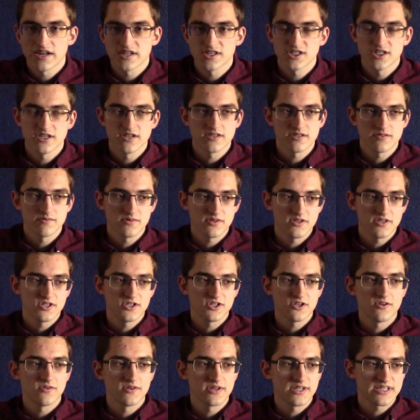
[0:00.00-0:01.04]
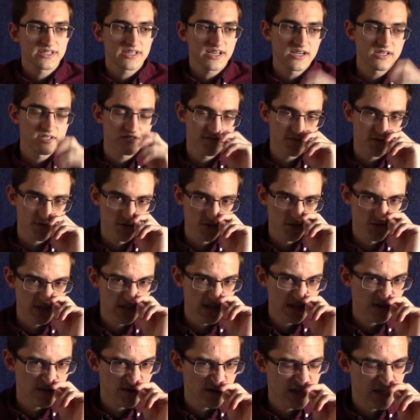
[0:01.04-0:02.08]
and she doesn't really show any signs of
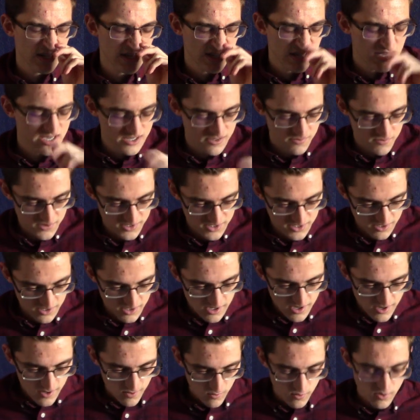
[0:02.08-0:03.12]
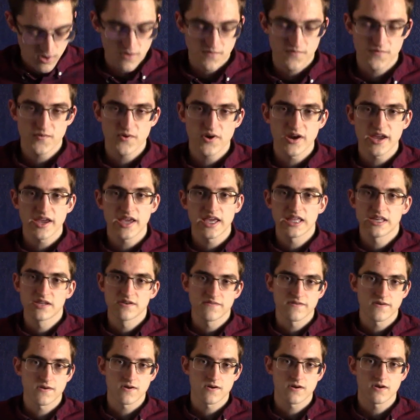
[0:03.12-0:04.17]
cruelty or anything. We're afraid
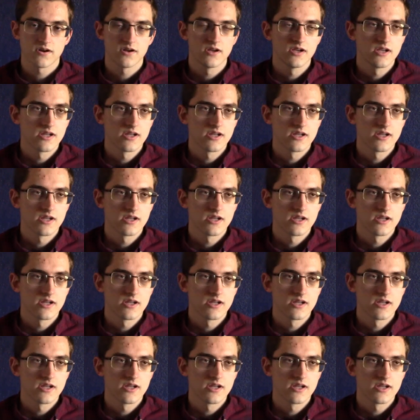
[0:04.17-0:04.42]
of her